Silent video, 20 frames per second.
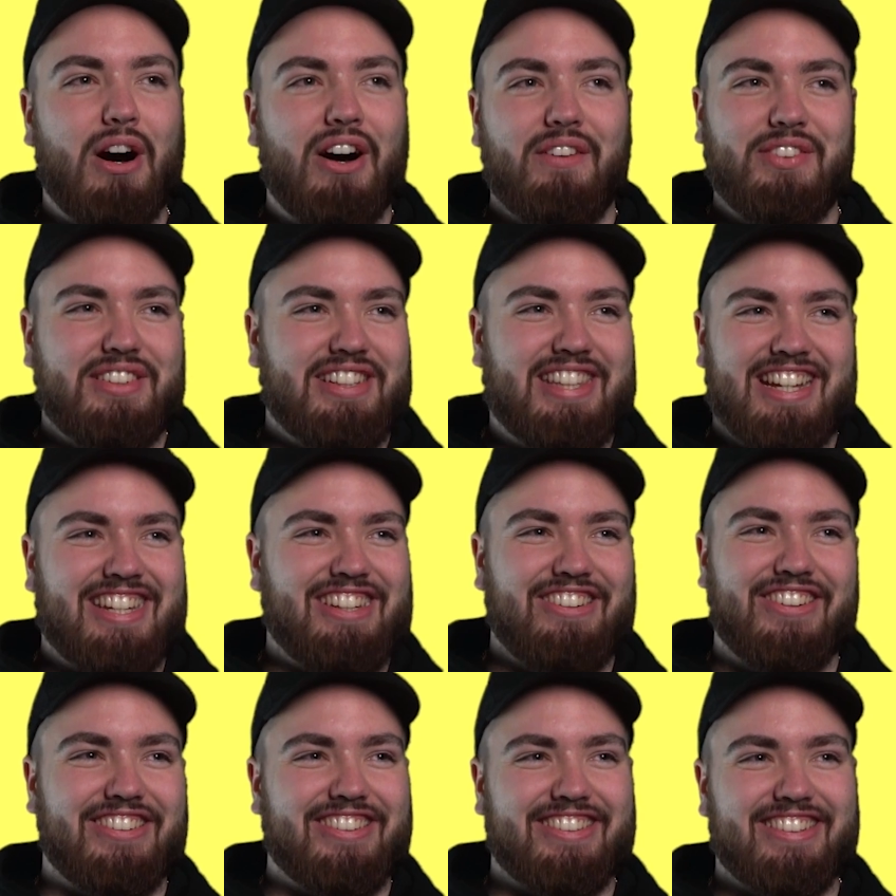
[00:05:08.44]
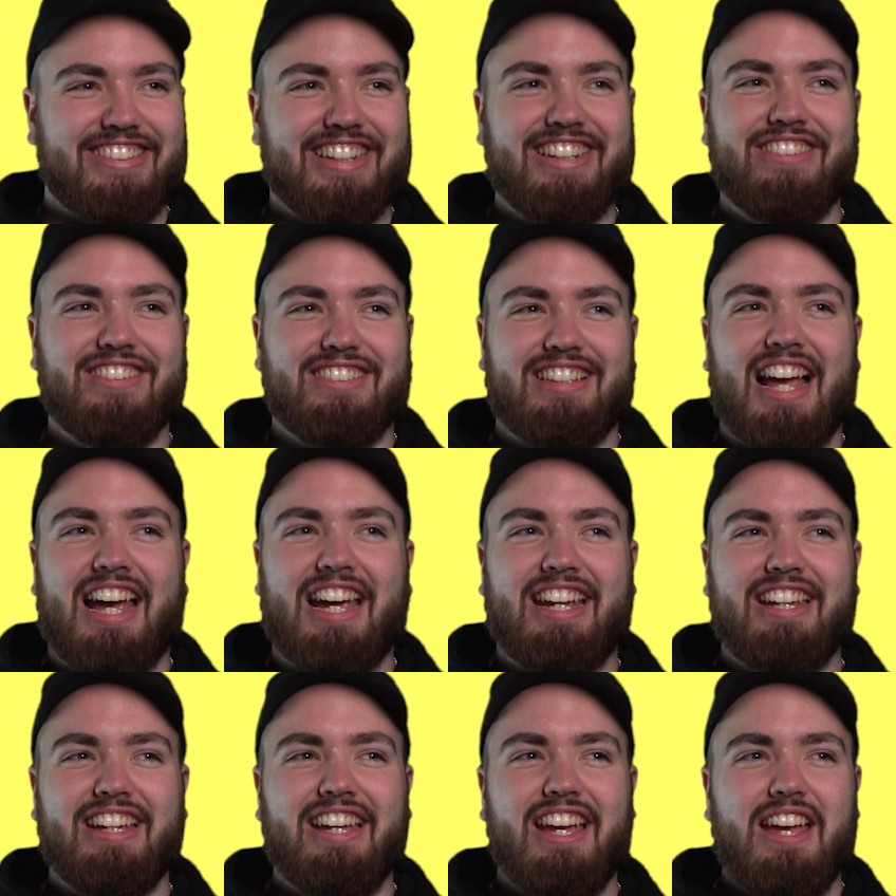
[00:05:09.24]
But Deji wasn't. And he was
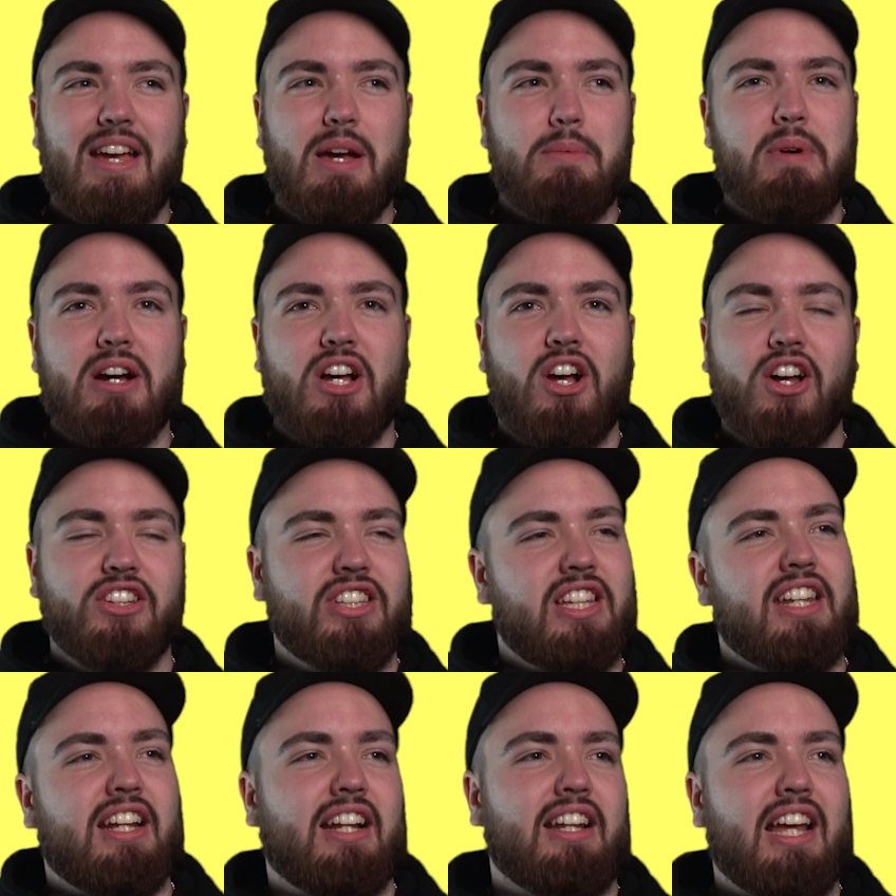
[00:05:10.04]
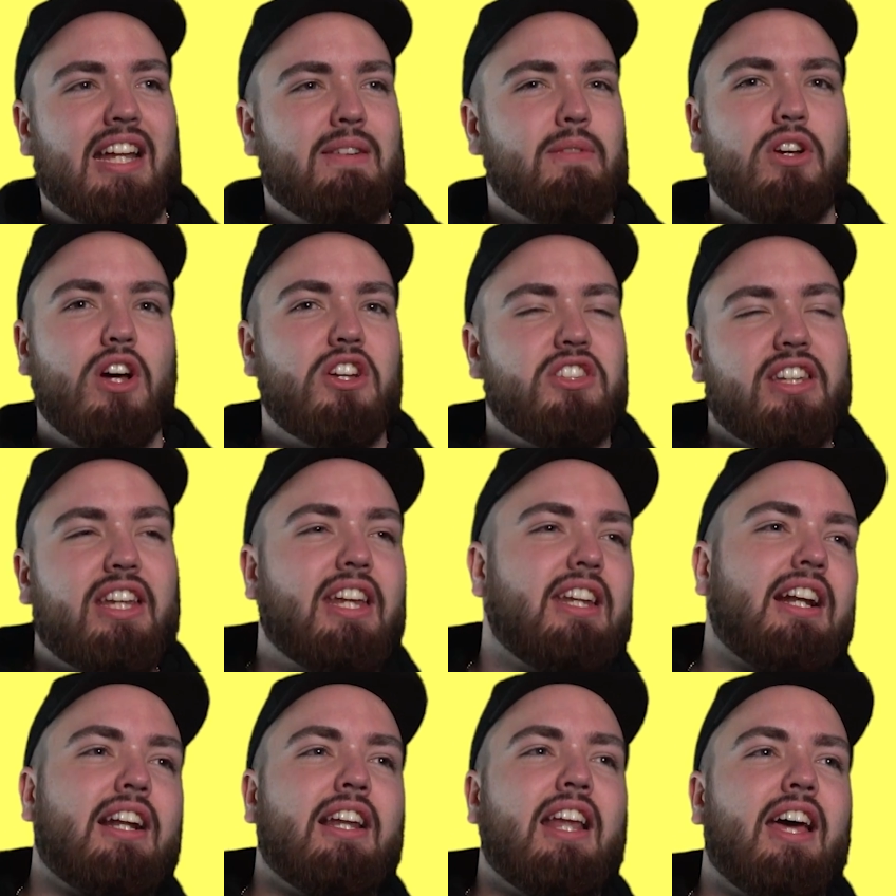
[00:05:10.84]
like, my card's getting declined, my card's gonna
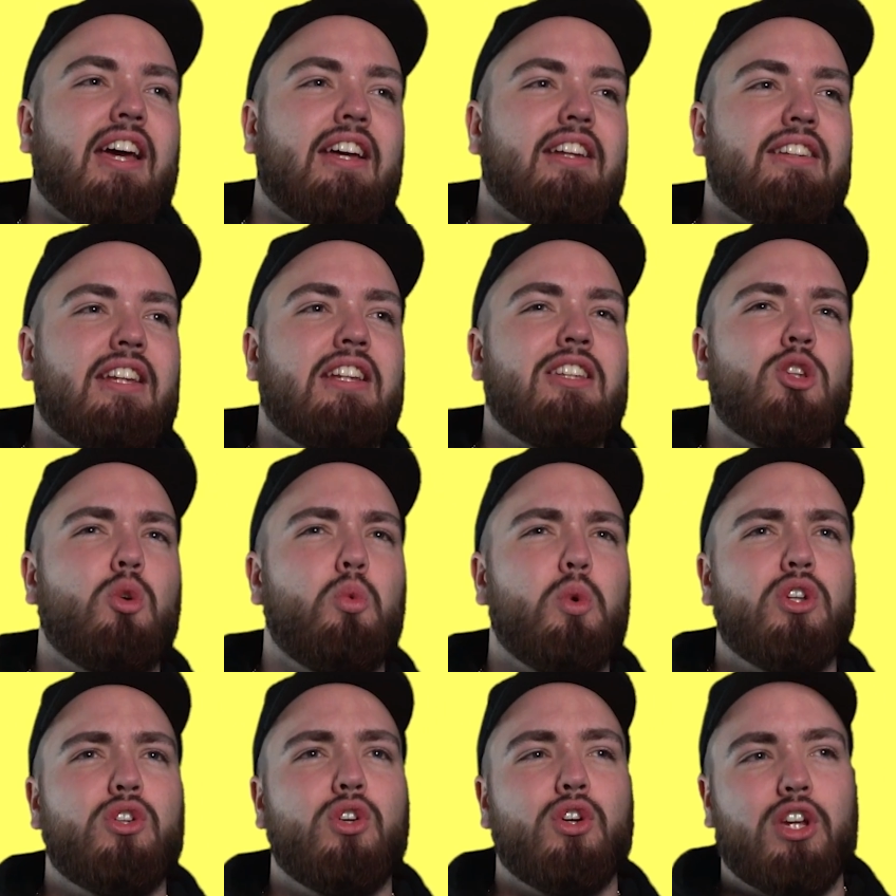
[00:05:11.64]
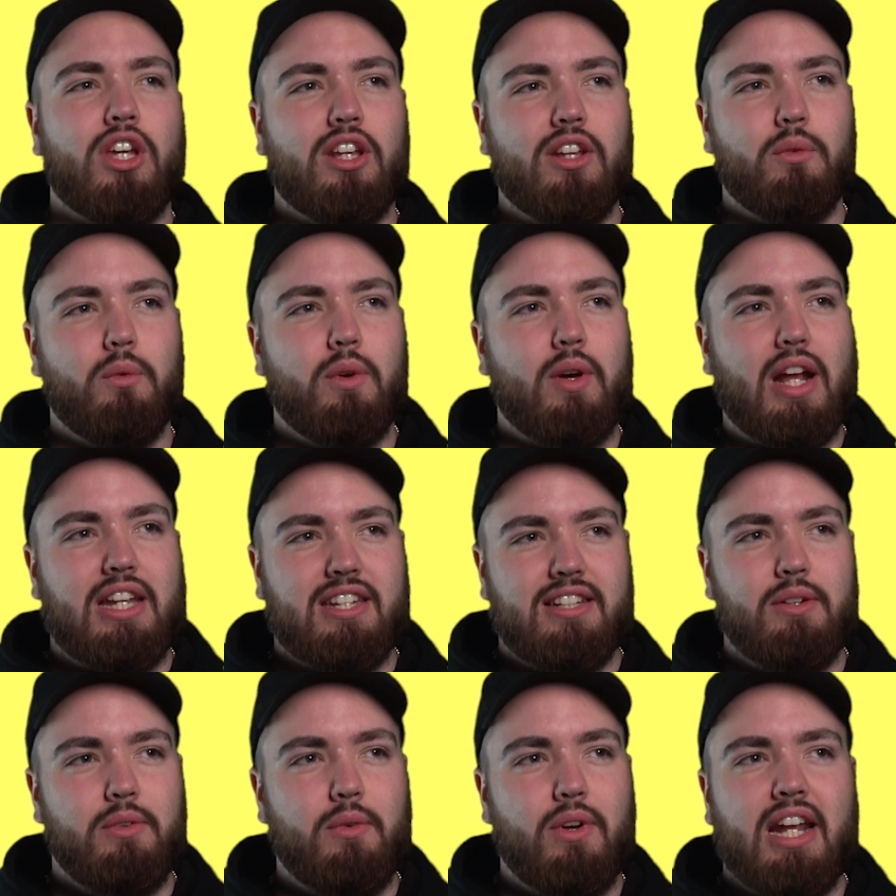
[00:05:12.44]
get declined. Until we took it, we
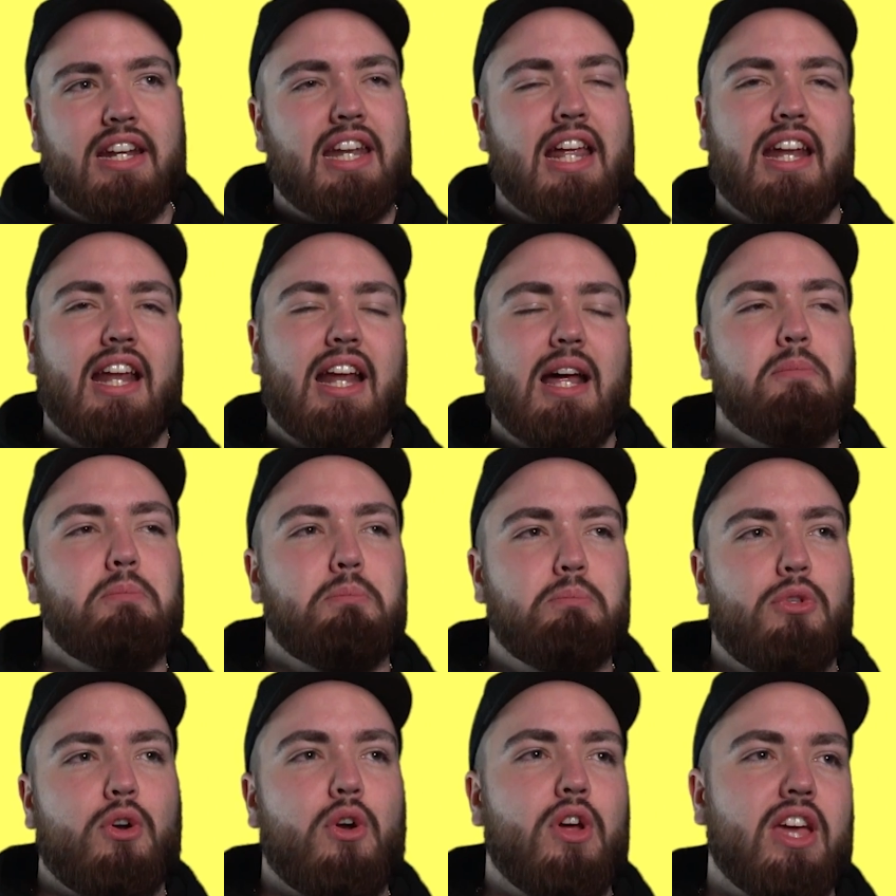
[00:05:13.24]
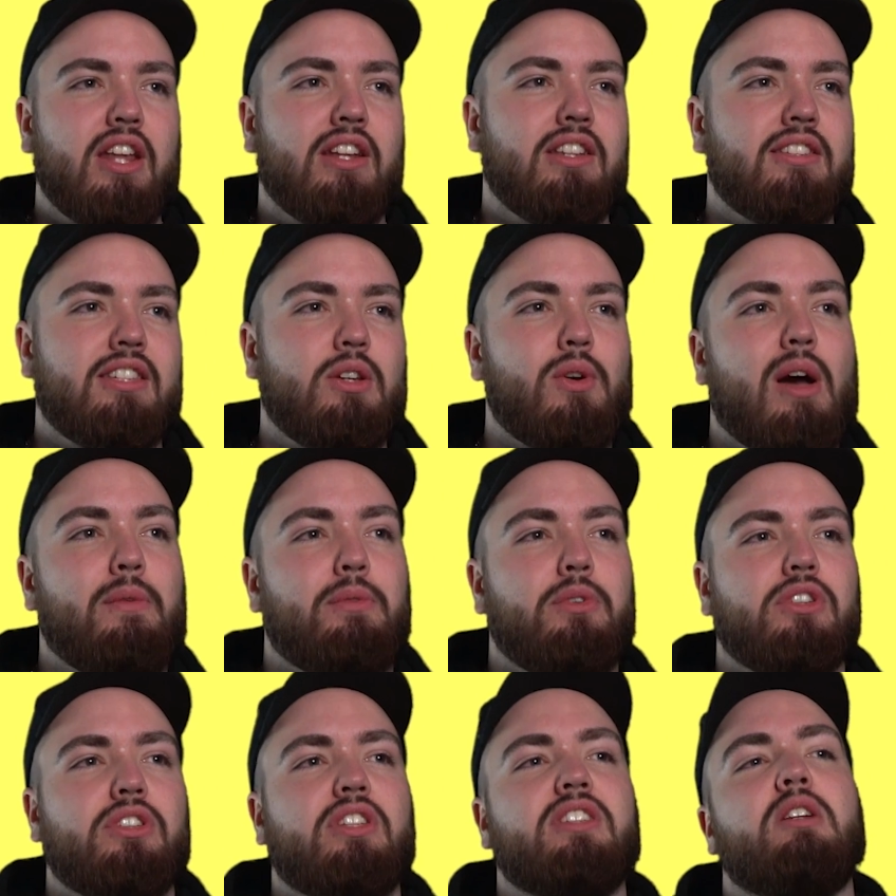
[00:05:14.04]
actually were like, nah, nah, throw it in, see what
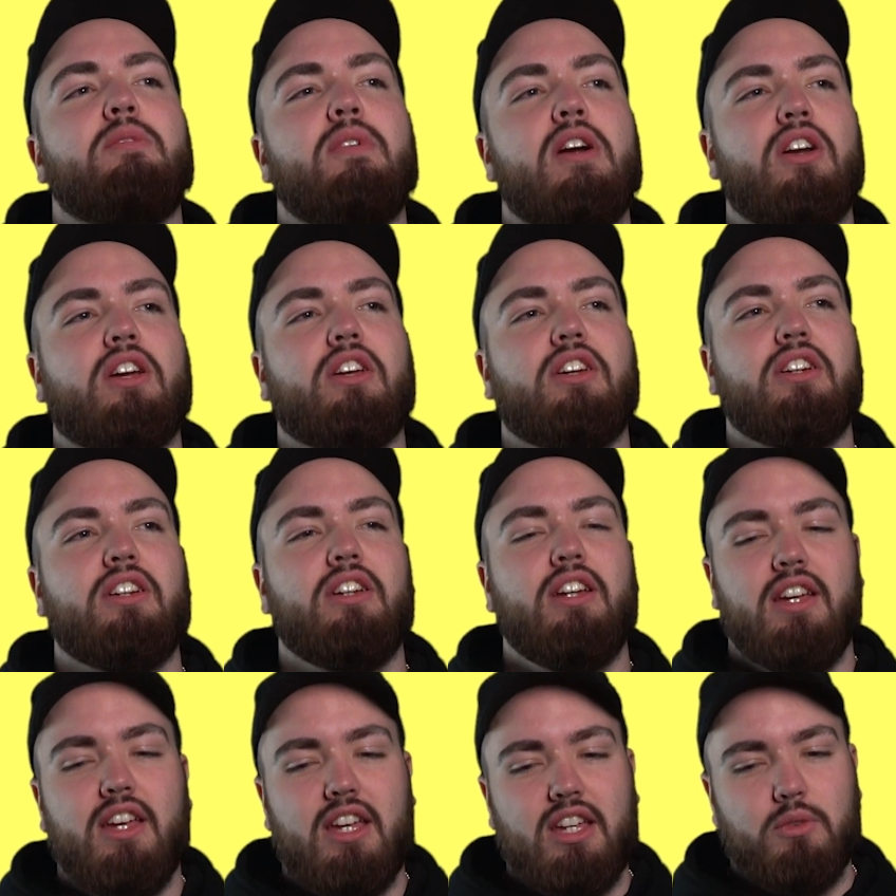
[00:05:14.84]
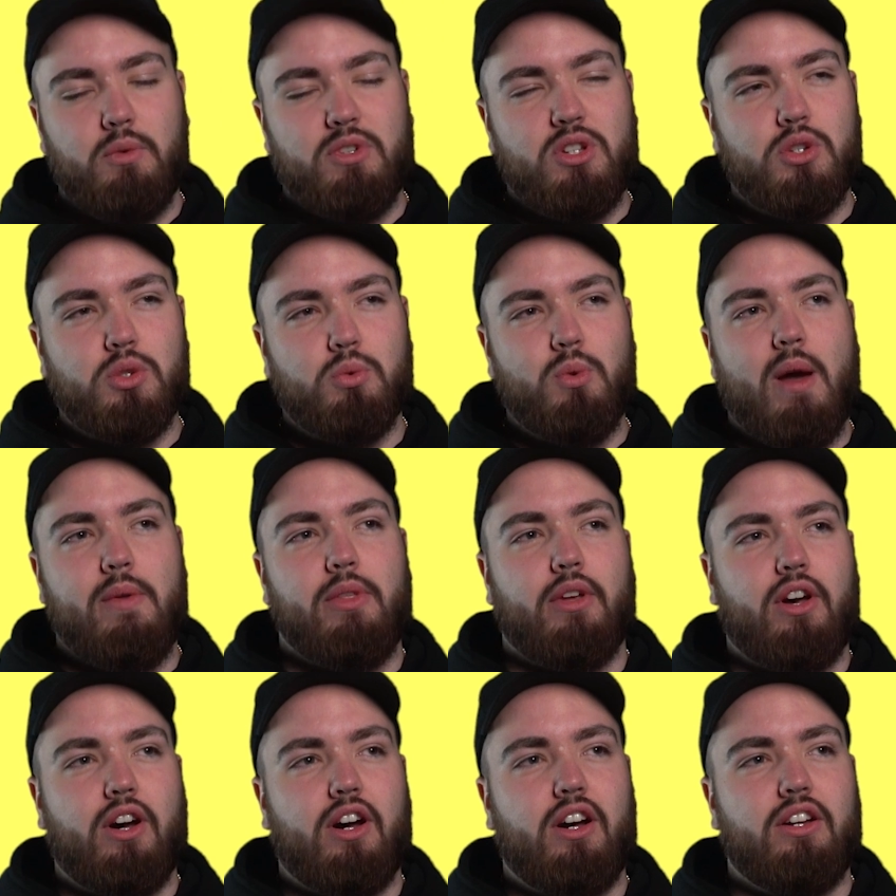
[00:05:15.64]
happens. Because in America, when you swipe
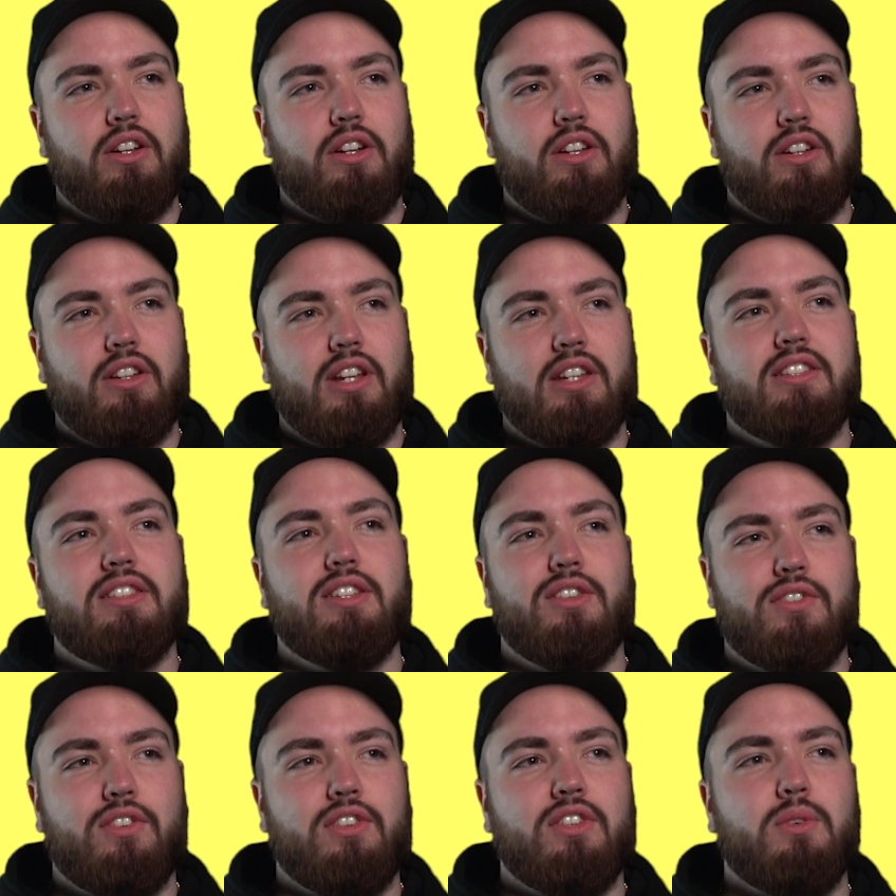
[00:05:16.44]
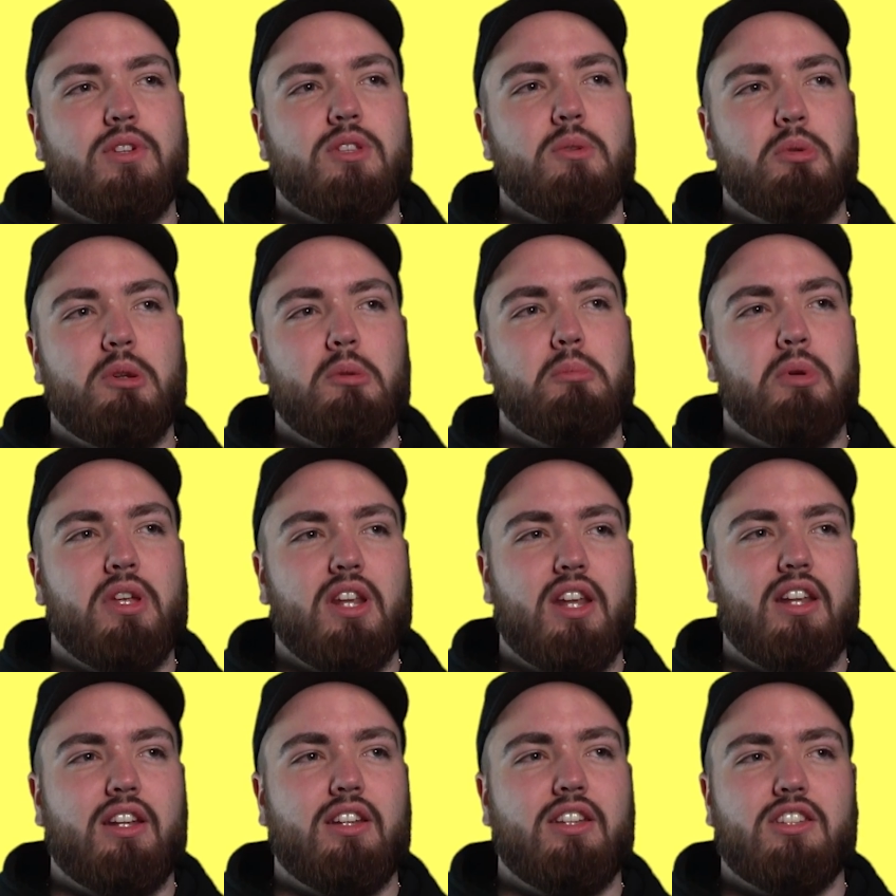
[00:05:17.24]
the card, it's different when you put the
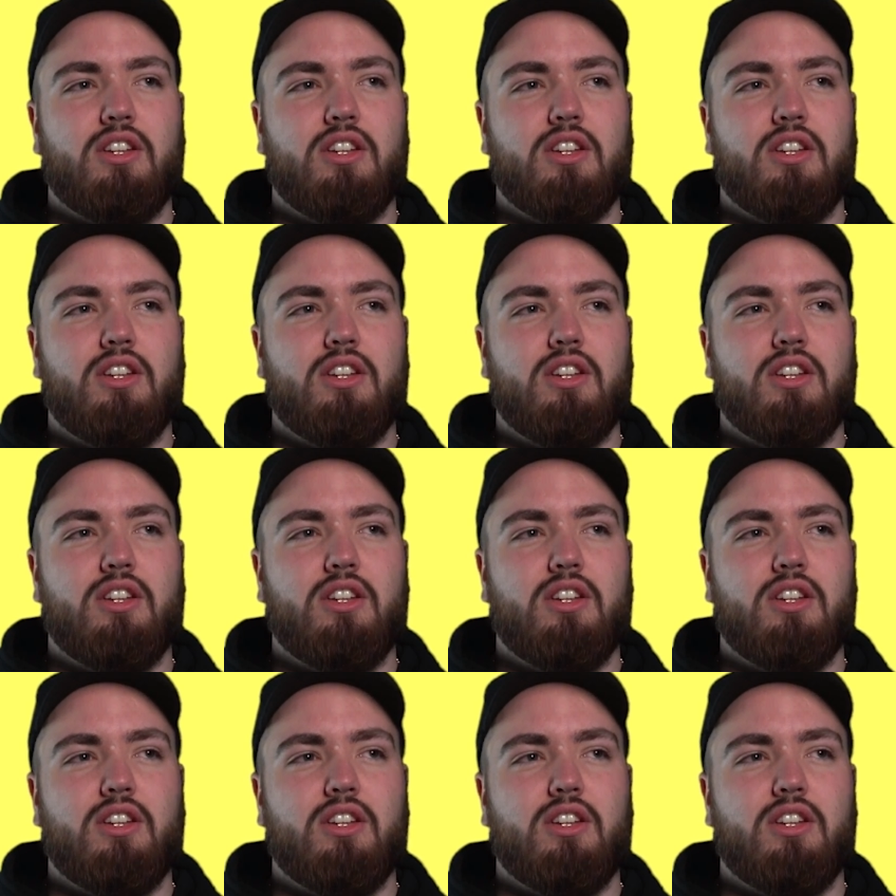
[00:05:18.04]
pin in.